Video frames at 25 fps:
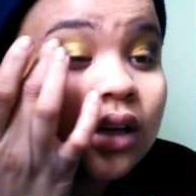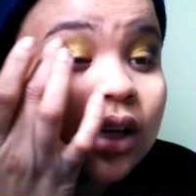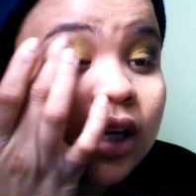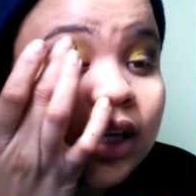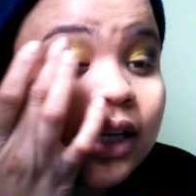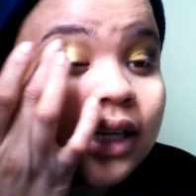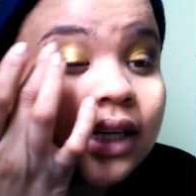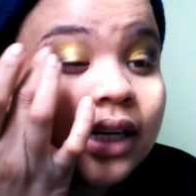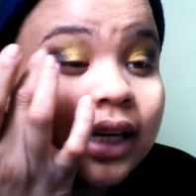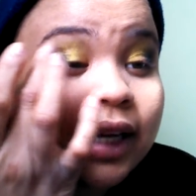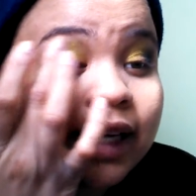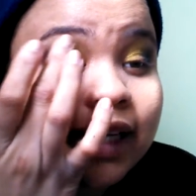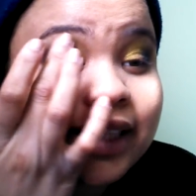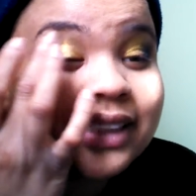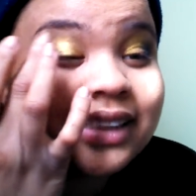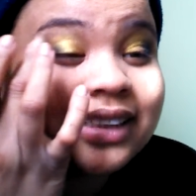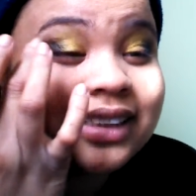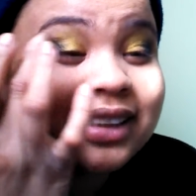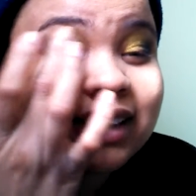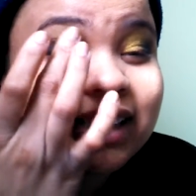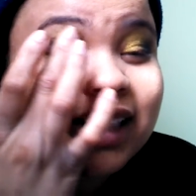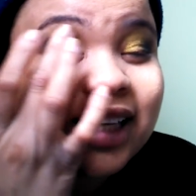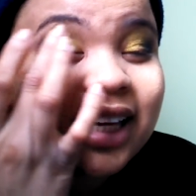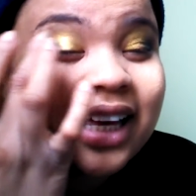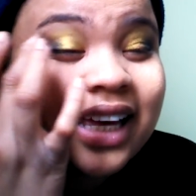And
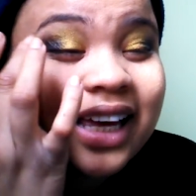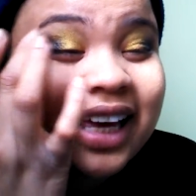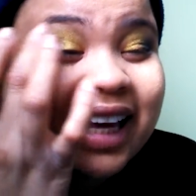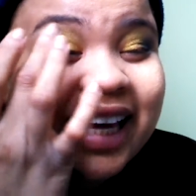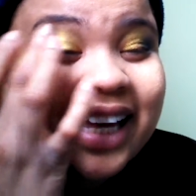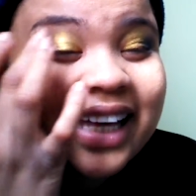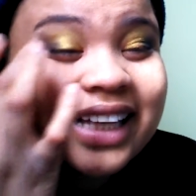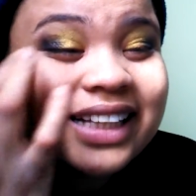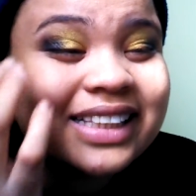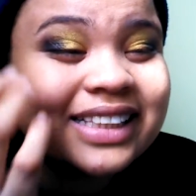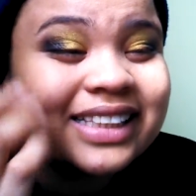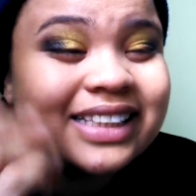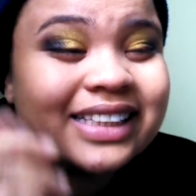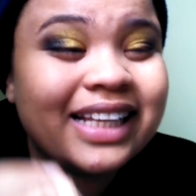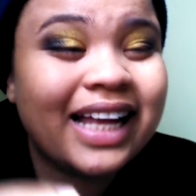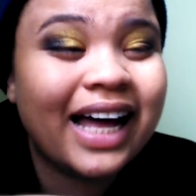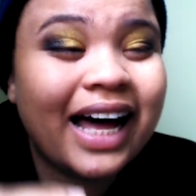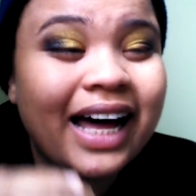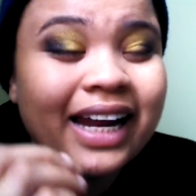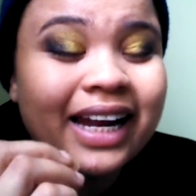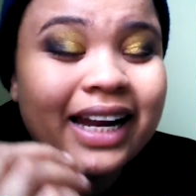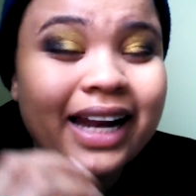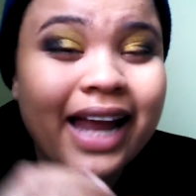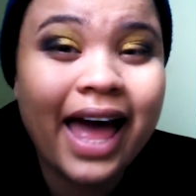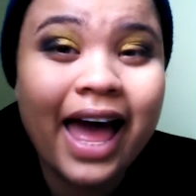it's
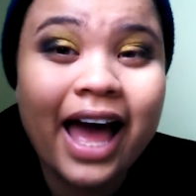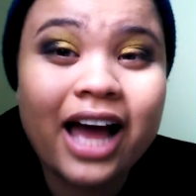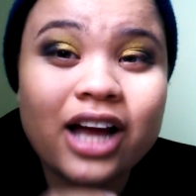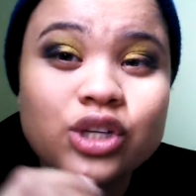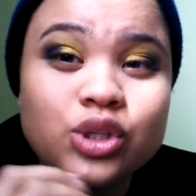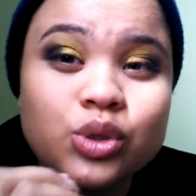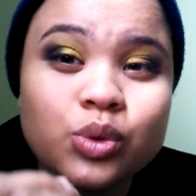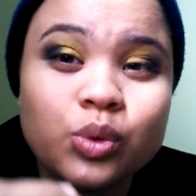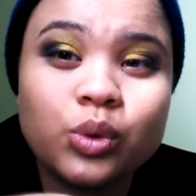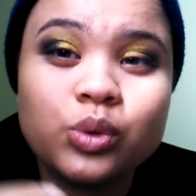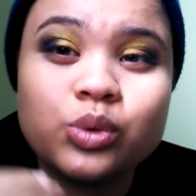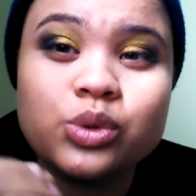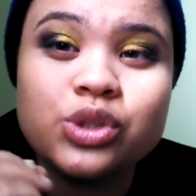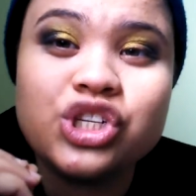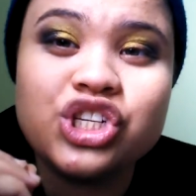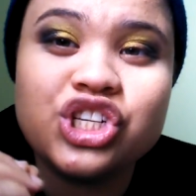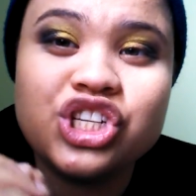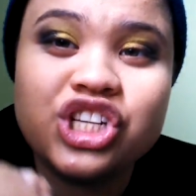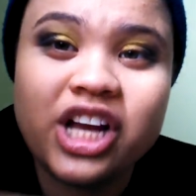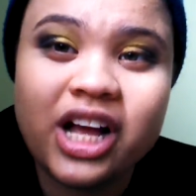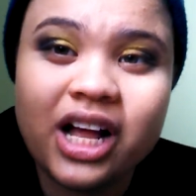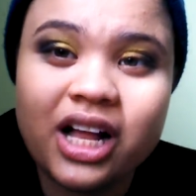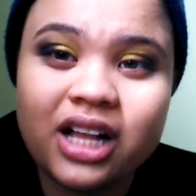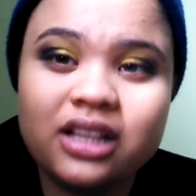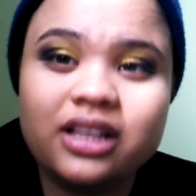not an actual
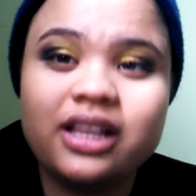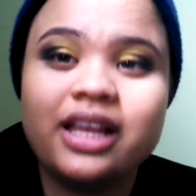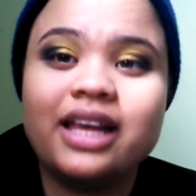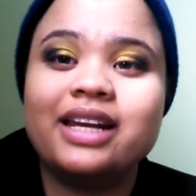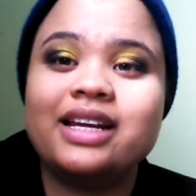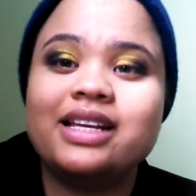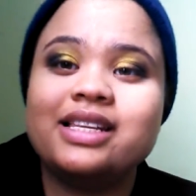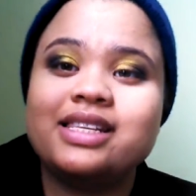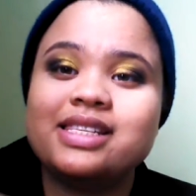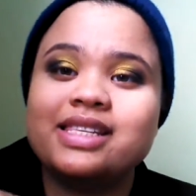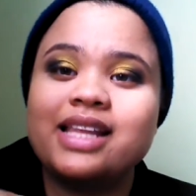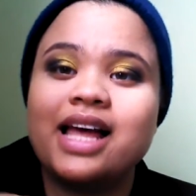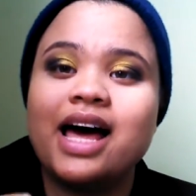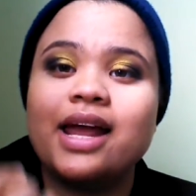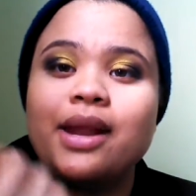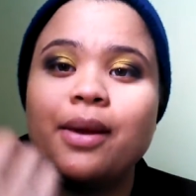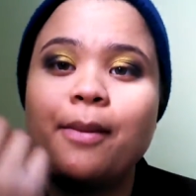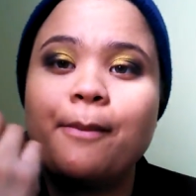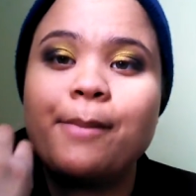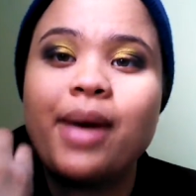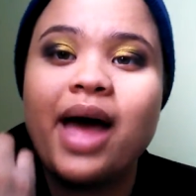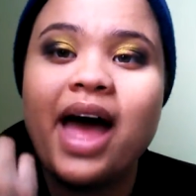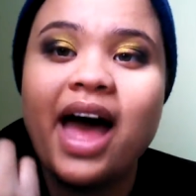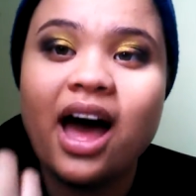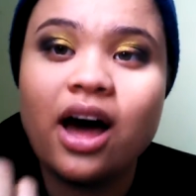gel and it's not
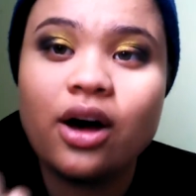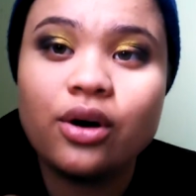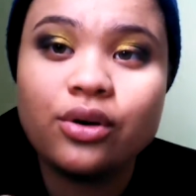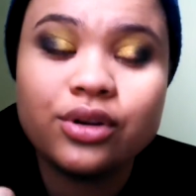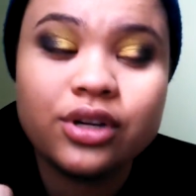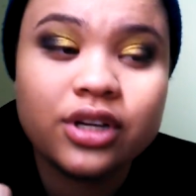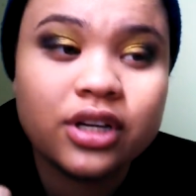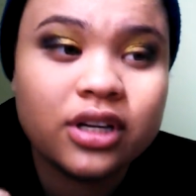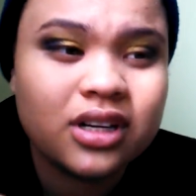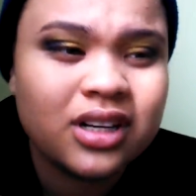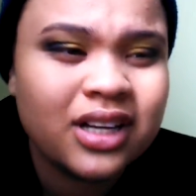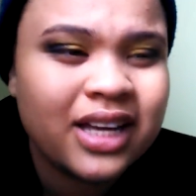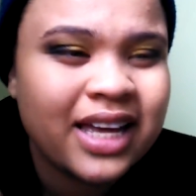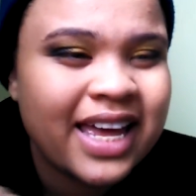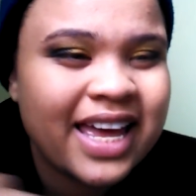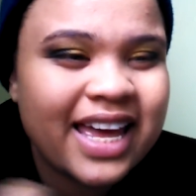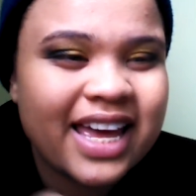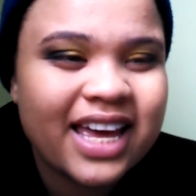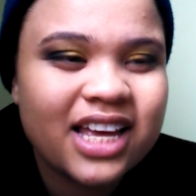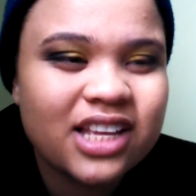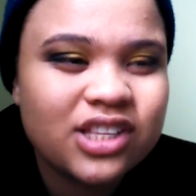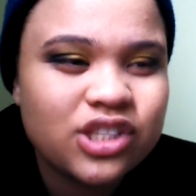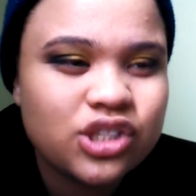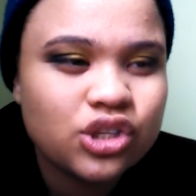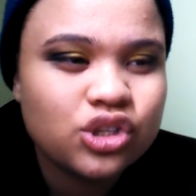a powder.
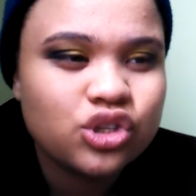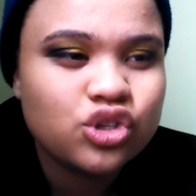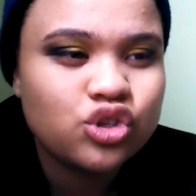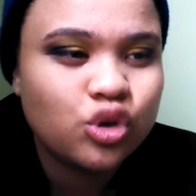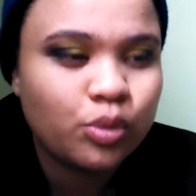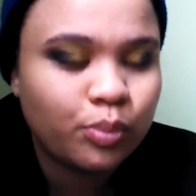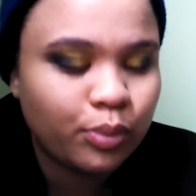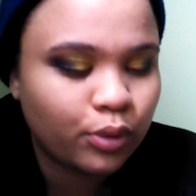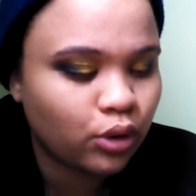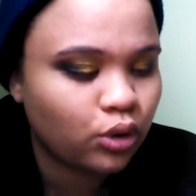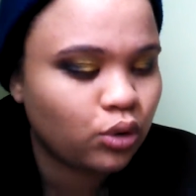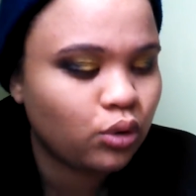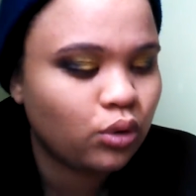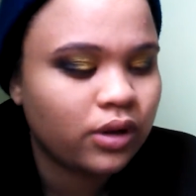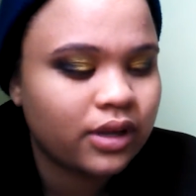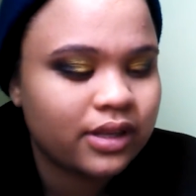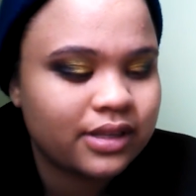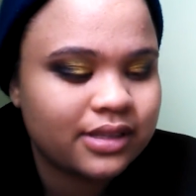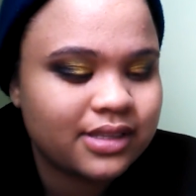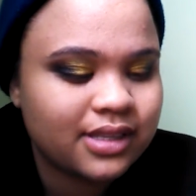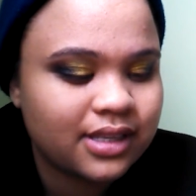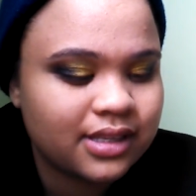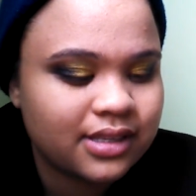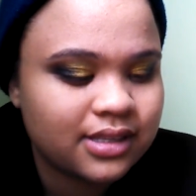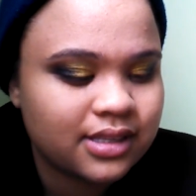It's a super cool
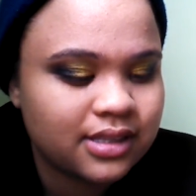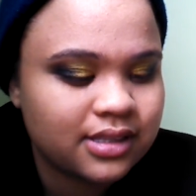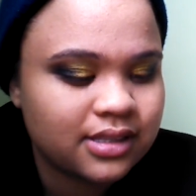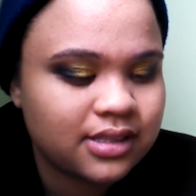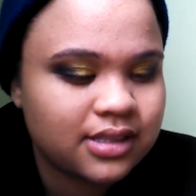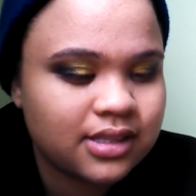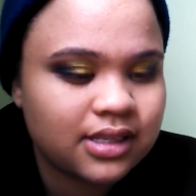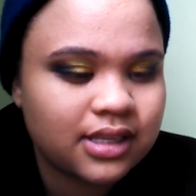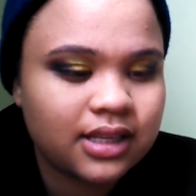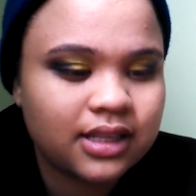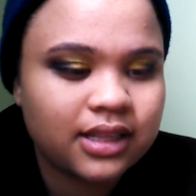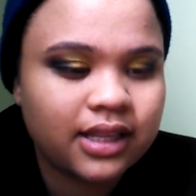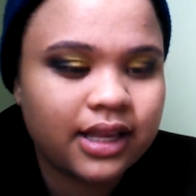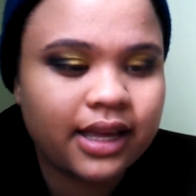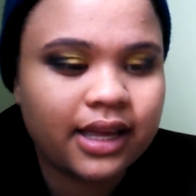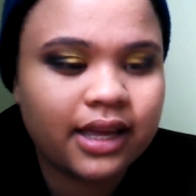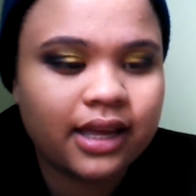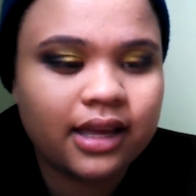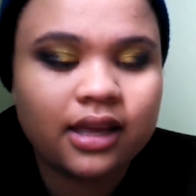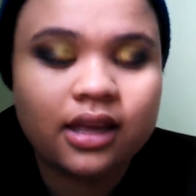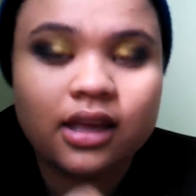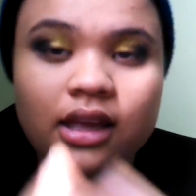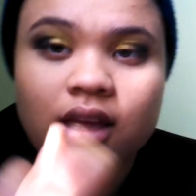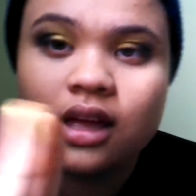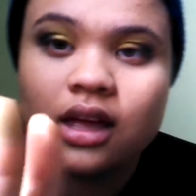consistency.
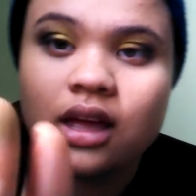Like,